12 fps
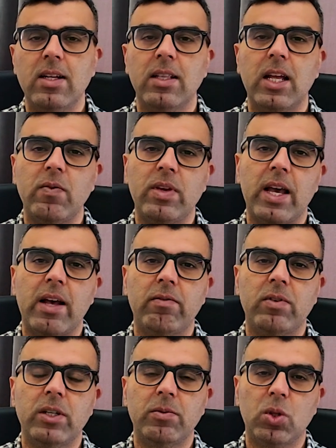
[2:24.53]
Then we
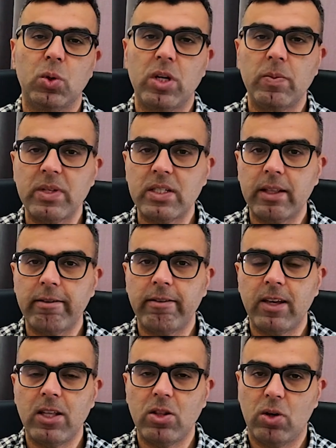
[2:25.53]
have Tori
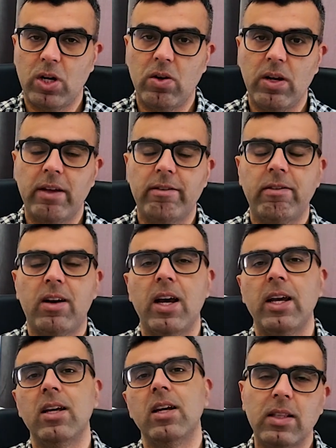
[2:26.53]
Pistefi,
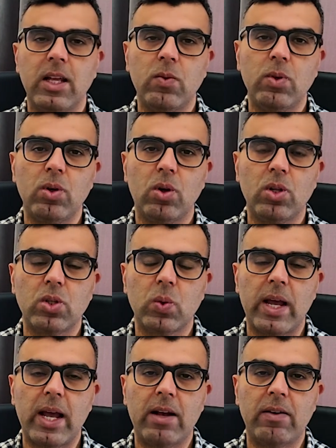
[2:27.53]
Tori.fi. Then we also
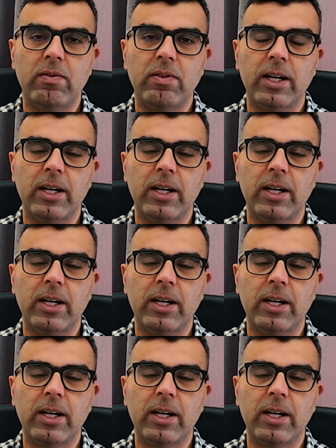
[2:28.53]
have